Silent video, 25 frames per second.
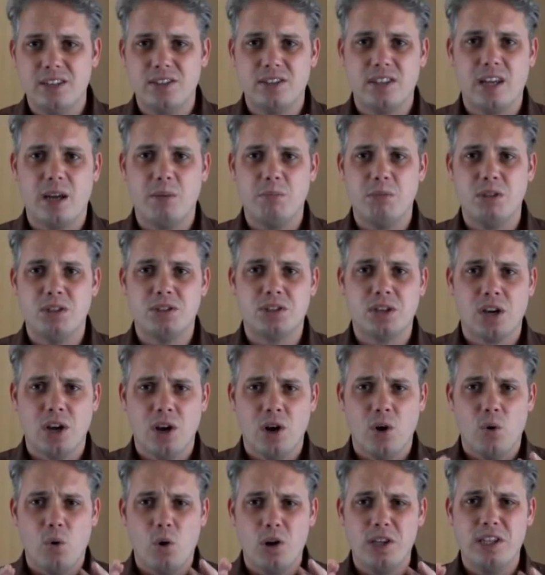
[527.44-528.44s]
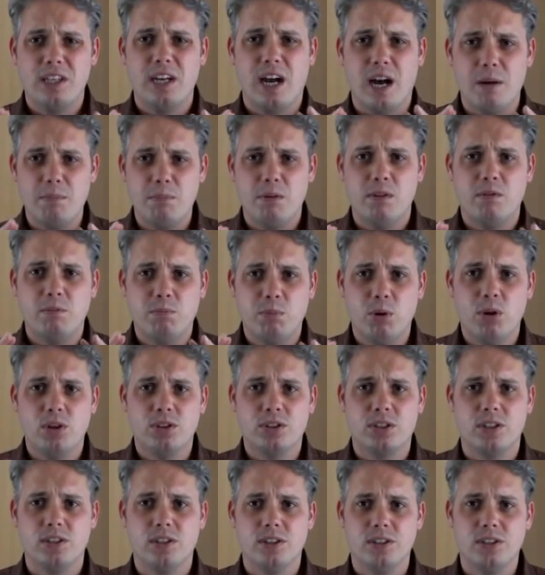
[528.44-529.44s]
establish what type of
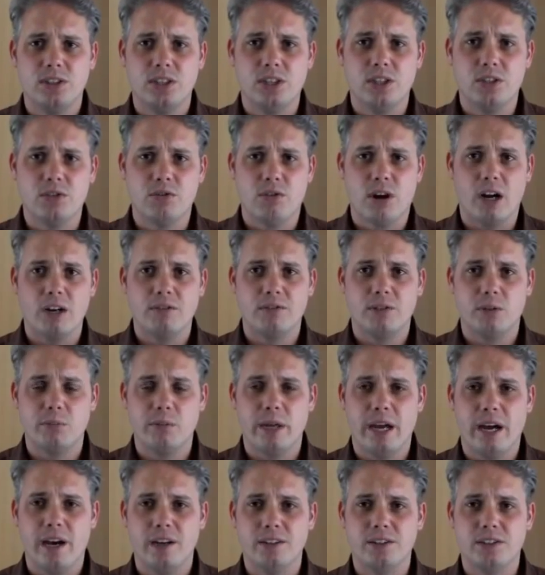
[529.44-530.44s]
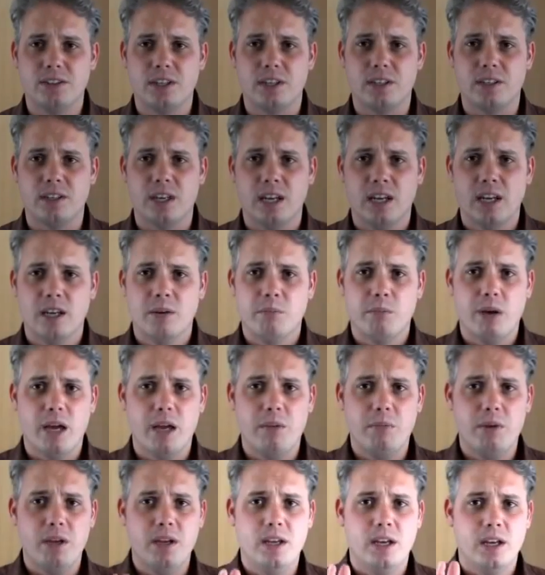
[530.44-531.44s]
person this is right from the outset.
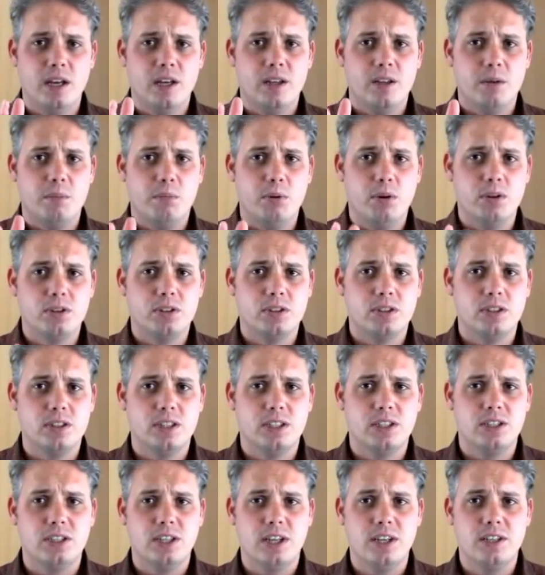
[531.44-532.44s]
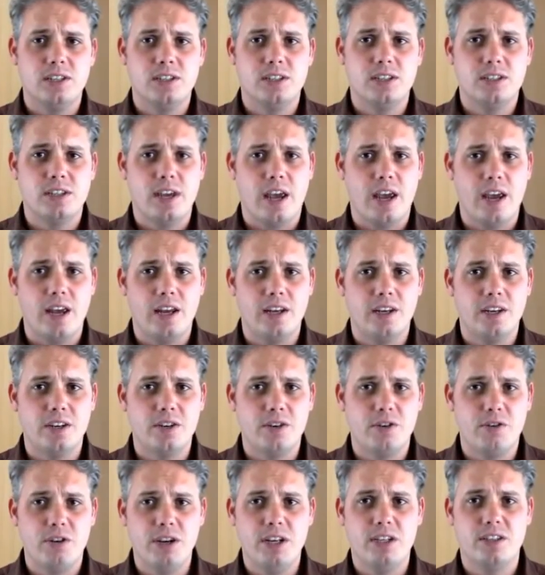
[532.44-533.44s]
Maybe the person extends his hand and
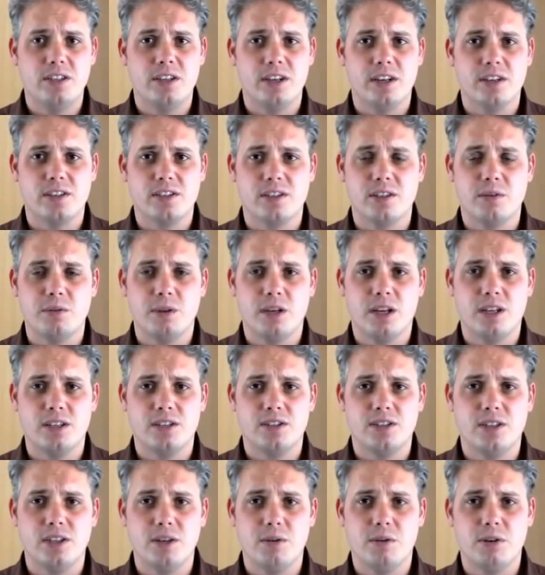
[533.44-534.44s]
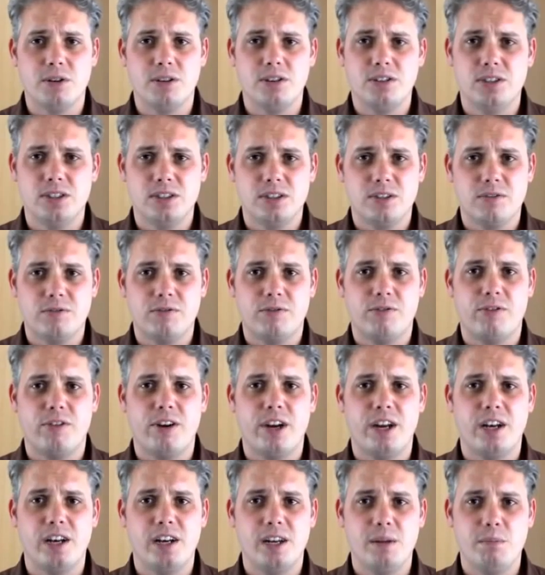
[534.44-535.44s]
greets us, and we can see, well, this is a
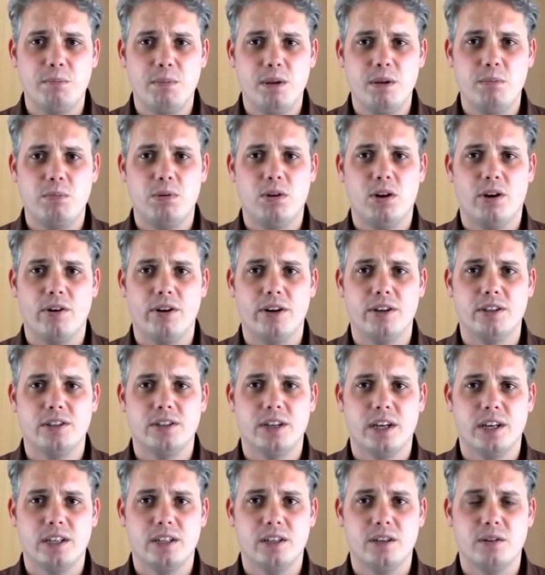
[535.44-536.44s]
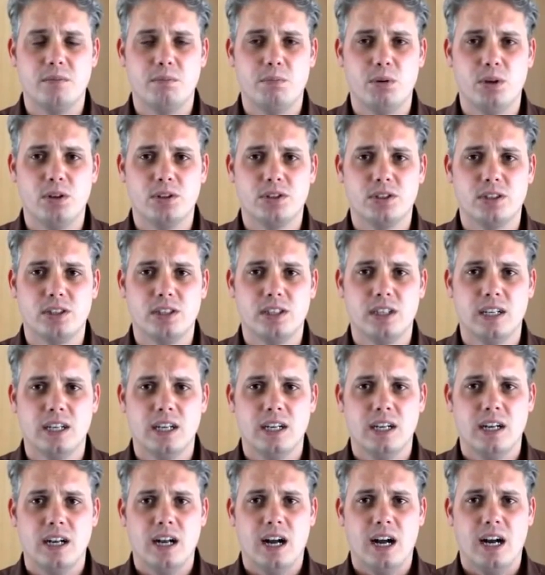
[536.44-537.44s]
friendly, people-orientated person.
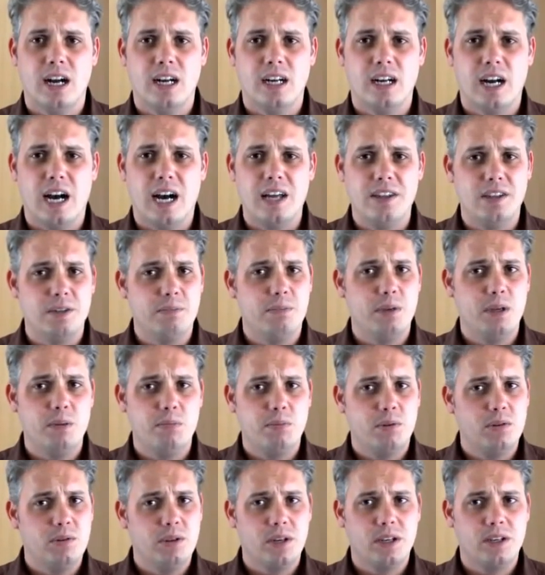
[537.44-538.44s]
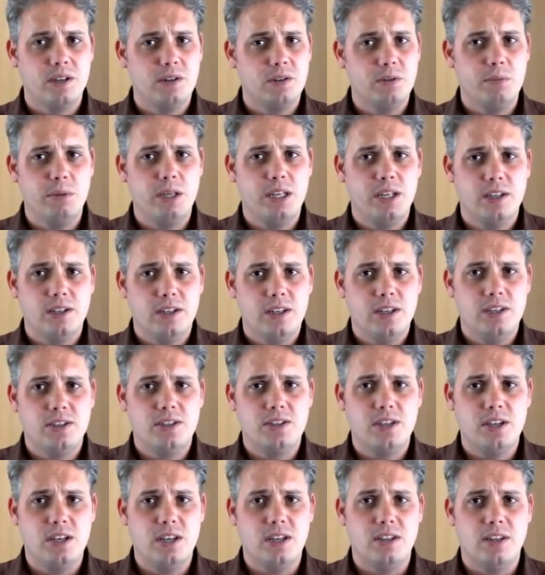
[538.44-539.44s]
Other people you can immediately
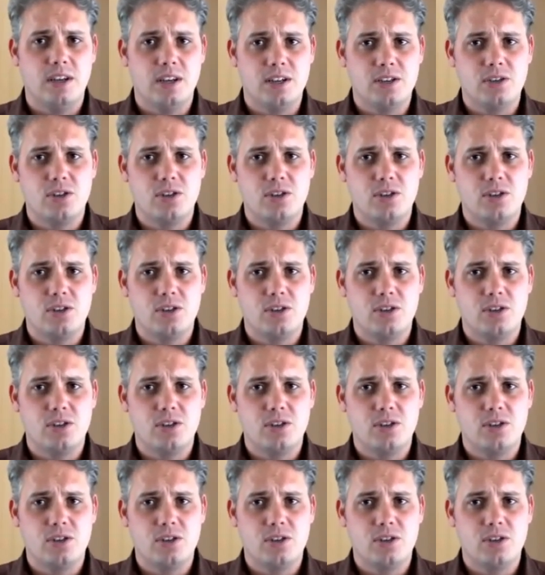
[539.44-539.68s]
see, they're